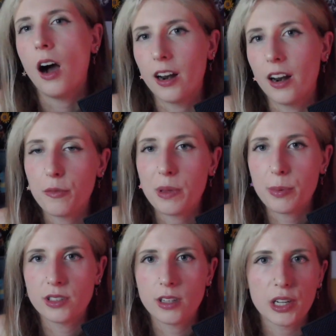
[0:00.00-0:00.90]
A lot of
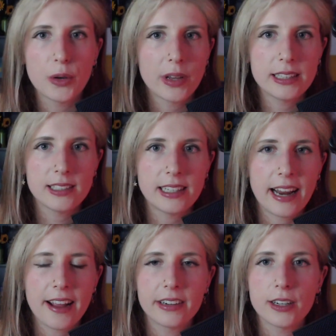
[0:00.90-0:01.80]
people start going into
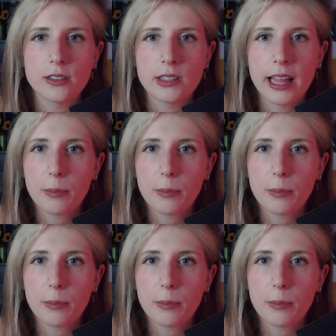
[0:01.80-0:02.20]
scenarios like